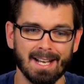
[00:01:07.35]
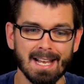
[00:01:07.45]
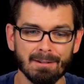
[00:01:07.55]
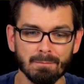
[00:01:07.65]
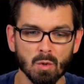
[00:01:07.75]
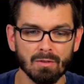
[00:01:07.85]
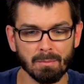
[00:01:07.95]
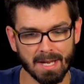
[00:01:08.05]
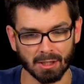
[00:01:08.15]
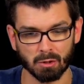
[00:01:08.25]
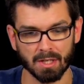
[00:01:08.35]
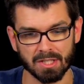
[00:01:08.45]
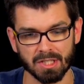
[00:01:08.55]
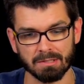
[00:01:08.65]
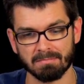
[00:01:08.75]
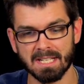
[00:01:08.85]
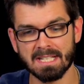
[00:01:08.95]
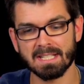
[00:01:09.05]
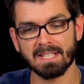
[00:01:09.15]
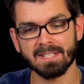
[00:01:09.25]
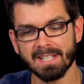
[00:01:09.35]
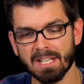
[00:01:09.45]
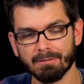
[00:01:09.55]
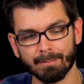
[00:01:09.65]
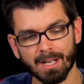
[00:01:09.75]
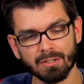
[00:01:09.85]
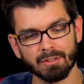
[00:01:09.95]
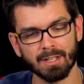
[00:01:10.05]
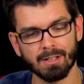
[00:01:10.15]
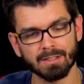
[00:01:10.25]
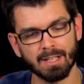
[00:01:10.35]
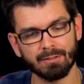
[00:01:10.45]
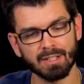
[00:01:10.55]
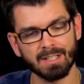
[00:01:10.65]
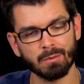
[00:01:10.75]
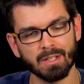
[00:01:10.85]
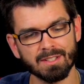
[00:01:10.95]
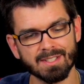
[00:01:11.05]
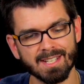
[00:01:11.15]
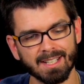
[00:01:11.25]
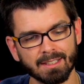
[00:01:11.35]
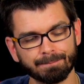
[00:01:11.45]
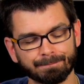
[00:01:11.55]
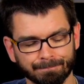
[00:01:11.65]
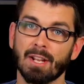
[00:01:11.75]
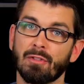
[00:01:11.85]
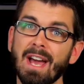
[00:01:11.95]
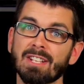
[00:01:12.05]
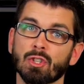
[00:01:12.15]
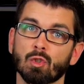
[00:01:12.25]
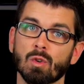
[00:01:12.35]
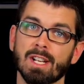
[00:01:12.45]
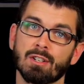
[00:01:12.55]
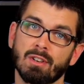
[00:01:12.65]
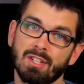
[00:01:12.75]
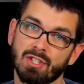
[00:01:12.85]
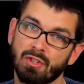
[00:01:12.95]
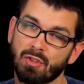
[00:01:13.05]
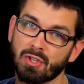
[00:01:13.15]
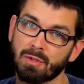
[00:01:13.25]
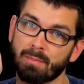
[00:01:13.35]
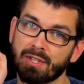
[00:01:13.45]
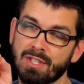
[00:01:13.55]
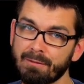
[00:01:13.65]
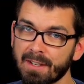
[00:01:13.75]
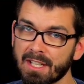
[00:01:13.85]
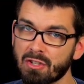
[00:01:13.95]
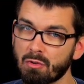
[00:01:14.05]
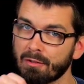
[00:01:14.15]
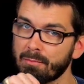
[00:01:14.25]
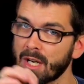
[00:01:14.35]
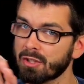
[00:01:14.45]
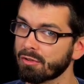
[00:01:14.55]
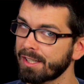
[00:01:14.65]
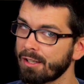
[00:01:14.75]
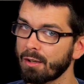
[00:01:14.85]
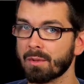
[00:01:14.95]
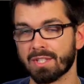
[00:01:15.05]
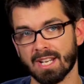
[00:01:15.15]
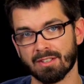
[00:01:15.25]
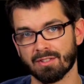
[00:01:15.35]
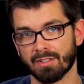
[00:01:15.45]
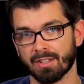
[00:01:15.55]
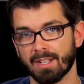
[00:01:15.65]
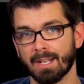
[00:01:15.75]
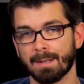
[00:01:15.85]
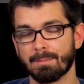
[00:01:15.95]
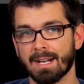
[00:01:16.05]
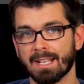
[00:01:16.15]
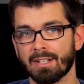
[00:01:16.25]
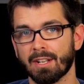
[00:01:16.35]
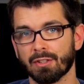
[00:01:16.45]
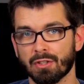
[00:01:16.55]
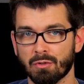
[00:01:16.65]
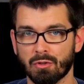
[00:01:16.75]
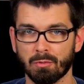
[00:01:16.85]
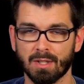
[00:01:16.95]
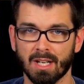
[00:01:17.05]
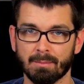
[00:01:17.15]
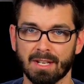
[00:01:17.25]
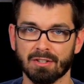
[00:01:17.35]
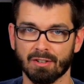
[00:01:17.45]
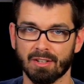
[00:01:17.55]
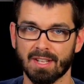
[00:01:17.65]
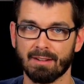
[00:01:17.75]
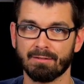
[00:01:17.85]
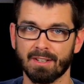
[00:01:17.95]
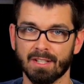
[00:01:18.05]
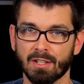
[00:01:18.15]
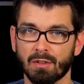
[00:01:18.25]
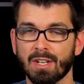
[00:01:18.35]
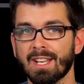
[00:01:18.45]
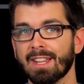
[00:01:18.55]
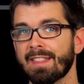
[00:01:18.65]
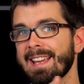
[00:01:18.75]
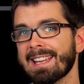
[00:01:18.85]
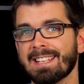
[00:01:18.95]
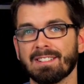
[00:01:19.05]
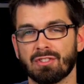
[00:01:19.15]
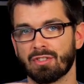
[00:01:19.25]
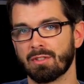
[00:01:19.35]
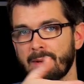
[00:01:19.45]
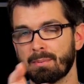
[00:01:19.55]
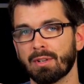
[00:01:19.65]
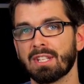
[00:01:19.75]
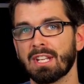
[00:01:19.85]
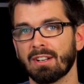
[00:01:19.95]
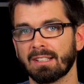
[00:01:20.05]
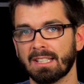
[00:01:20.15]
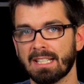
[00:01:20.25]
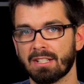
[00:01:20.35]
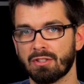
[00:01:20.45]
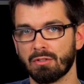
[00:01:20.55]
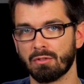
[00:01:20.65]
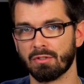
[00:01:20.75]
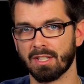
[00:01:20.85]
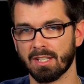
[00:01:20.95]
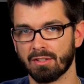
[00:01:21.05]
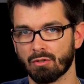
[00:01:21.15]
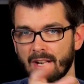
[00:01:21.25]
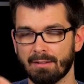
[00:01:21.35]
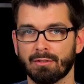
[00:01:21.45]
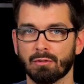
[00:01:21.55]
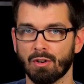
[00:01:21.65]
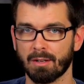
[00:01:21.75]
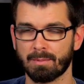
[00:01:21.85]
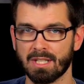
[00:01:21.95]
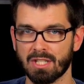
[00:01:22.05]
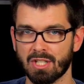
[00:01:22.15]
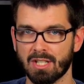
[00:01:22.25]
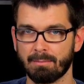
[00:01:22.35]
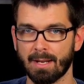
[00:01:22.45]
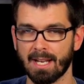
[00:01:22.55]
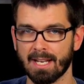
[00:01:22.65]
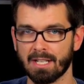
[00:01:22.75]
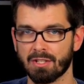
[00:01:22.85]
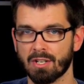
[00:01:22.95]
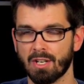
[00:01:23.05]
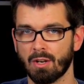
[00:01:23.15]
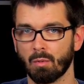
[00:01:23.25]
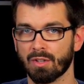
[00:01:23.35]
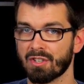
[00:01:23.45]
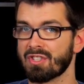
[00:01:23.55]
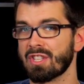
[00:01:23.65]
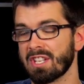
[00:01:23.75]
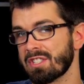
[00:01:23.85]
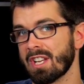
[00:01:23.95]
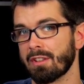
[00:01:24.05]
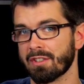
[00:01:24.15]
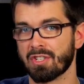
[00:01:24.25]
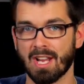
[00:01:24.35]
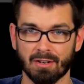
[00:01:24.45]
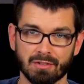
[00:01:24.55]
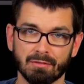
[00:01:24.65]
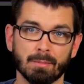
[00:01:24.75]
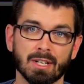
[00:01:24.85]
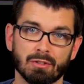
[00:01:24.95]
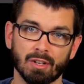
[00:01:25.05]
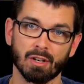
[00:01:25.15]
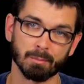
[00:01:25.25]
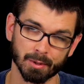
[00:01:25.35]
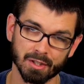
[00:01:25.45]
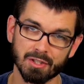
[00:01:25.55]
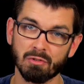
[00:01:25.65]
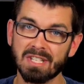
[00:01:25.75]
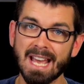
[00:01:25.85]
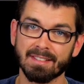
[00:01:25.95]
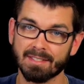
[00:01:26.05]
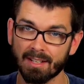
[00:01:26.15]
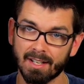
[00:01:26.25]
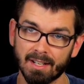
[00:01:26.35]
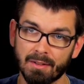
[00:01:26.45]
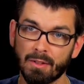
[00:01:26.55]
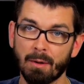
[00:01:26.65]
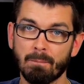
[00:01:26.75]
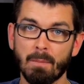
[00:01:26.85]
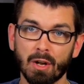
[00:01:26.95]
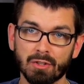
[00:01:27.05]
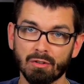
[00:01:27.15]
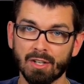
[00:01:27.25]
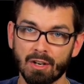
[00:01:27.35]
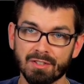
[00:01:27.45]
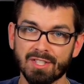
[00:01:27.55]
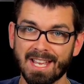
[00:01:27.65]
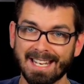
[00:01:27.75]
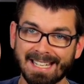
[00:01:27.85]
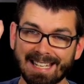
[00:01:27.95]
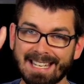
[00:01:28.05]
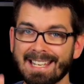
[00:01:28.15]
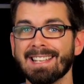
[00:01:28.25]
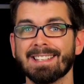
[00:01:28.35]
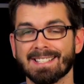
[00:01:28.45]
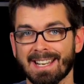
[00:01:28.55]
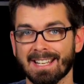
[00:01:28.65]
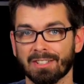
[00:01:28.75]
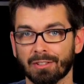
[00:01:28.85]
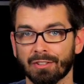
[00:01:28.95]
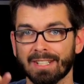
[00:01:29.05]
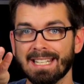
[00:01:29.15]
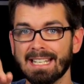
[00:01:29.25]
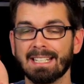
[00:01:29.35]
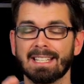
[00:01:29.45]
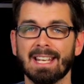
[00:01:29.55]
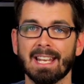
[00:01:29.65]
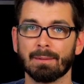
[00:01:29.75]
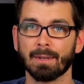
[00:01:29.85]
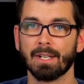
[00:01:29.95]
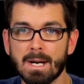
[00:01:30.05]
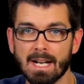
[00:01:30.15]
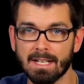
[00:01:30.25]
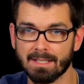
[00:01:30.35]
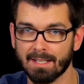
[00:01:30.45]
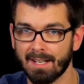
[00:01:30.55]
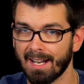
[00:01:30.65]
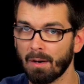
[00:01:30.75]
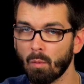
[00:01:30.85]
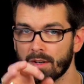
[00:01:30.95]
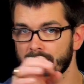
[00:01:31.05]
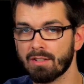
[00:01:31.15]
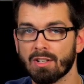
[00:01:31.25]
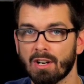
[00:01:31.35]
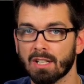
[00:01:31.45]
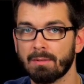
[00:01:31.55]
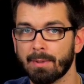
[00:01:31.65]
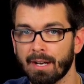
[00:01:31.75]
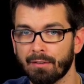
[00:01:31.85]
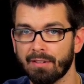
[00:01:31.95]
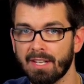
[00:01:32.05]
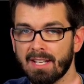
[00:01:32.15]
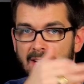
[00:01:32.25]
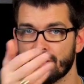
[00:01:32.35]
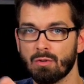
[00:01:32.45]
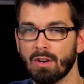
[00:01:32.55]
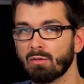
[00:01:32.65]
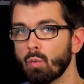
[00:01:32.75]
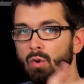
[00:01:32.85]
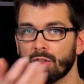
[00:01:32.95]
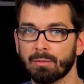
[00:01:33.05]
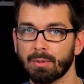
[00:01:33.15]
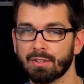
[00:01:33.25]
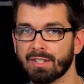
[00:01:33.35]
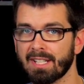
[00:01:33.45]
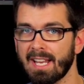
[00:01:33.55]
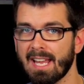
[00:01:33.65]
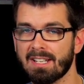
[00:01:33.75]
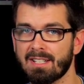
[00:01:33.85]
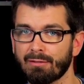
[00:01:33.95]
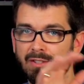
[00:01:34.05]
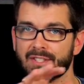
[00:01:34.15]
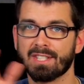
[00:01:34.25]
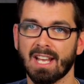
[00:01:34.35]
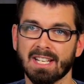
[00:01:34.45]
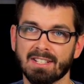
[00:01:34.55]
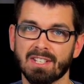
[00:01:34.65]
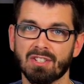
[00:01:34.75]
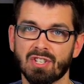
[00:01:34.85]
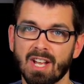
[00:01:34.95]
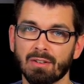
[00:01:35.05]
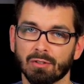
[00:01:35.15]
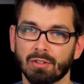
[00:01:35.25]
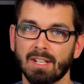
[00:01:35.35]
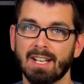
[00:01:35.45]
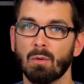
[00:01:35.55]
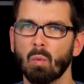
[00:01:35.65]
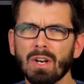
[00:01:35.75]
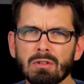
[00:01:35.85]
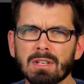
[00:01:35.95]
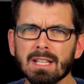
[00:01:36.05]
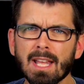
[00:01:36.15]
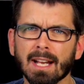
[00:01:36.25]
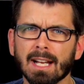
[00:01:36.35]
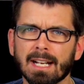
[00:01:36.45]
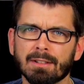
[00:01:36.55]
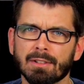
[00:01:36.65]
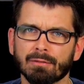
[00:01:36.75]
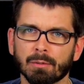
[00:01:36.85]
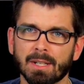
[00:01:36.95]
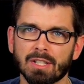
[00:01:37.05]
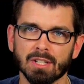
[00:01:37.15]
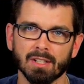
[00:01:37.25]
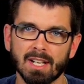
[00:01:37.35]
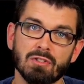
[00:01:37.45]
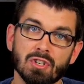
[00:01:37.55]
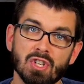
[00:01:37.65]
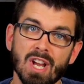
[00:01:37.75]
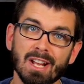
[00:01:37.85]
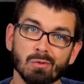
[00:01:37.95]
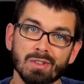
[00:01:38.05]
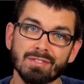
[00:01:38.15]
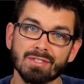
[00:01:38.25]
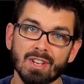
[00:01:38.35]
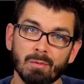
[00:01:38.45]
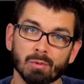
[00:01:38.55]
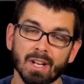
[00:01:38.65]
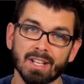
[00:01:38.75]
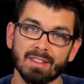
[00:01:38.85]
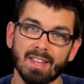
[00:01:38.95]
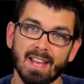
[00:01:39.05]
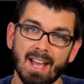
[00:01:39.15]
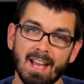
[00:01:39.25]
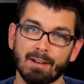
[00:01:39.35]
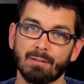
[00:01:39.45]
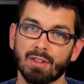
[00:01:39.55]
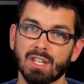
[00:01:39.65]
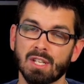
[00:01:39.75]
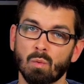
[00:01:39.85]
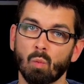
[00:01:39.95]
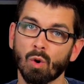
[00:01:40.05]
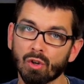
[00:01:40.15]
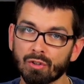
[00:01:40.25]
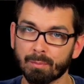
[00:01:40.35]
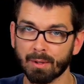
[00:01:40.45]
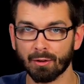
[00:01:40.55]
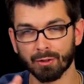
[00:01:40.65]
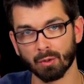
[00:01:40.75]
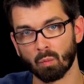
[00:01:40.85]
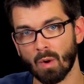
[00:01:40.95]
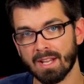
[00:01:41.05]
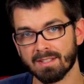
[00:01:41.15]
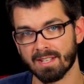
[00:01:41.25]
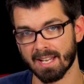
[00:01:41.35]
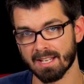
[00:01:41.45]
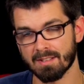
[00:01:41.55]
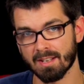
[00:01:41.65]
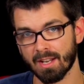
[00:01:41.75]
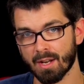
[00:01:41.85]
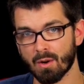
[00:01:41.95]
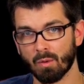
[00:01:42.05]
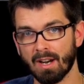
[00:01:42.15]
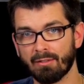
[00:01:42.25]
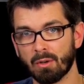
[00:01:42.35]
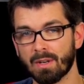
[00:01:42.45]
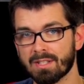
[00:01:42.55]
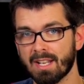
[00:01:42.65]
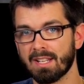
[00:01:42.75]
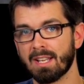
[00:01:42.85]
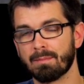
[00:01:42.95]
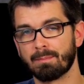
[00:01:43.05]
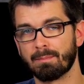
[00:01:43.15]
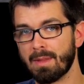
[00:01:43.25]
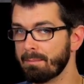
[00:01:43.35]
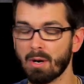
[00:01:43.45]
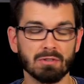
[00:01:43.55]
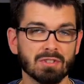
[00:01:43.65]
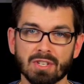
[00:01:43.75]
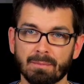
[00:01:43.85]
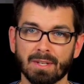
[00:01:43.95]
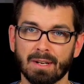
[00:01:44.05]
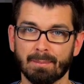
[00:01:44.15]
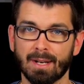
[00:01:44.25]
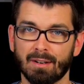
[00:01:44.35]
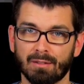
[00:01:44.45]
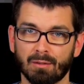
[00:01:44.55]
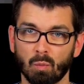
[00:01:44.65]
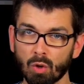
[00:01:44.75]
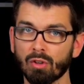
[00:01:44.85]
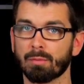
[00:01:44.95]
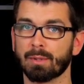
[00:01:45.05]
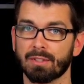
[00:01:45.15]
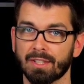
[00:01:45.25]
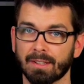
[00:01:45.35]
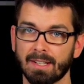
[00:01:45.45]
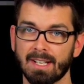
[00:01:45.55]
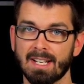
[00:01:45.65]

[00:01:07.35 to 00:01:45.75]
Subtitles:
I have more of a meta question. Is the city of Montreal covered anywhere in setting? Now that is a great question. The specific issue of Montreal was answered by another YouTube commenter on that video. They put in there a link to the Drive-Thru RPG page where they sell the Shadows of Montreal book. So yes, the Montreal setting is handled in-game, but I wanted to talk about the issue of world building and different settings in general. Where do you get that kind of information? On the Shadowrun subreddit, they have the World Builder Wednesdays, where every Wednesday they post something about world building.